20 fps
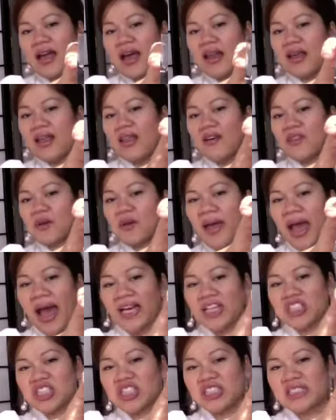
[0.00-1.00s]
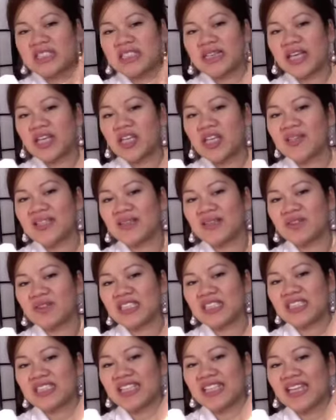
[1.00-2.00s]
And I love the packaging. Like you can
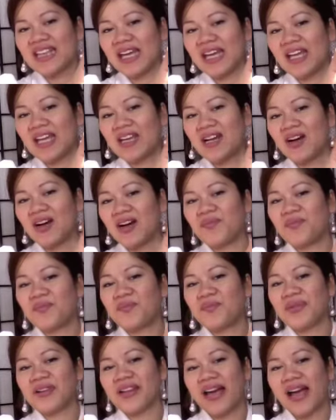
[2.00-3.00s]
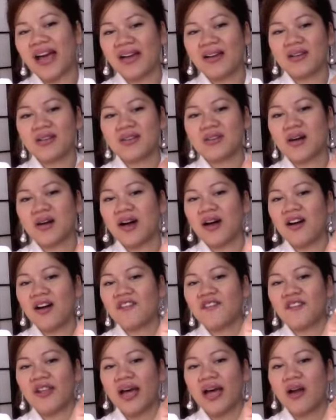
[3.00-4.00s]
see like black uh,
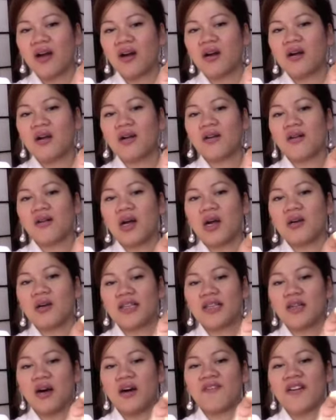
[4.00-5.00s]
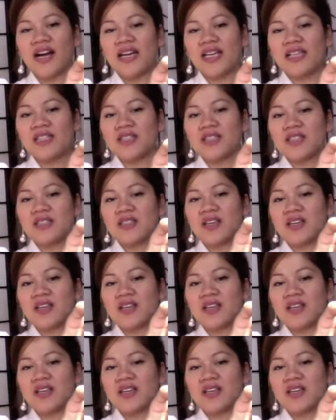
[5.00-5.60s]
flower vines